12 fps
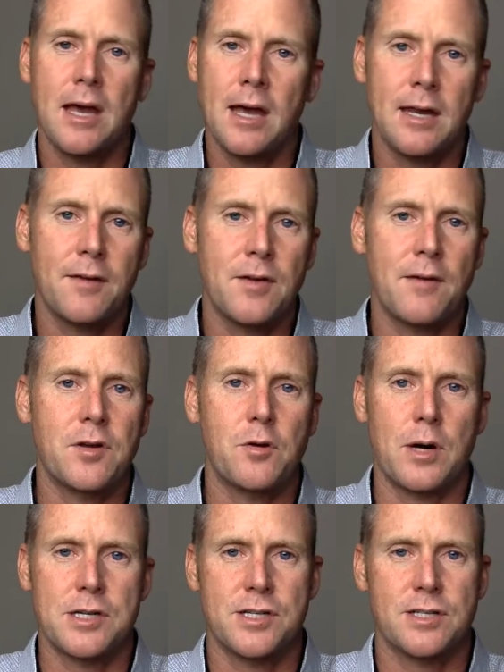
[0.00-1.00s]
And if you have any
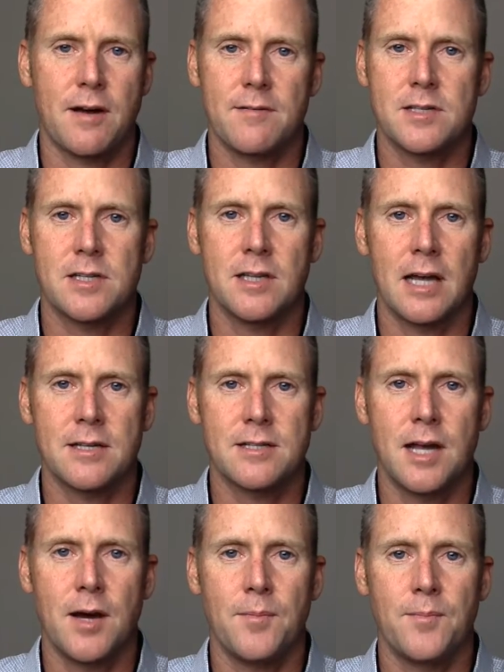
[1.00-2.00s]
questions, obviously let
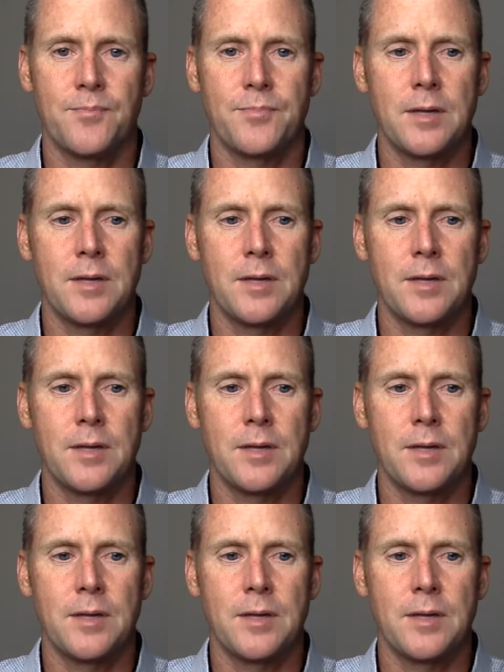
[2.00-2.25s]
us know.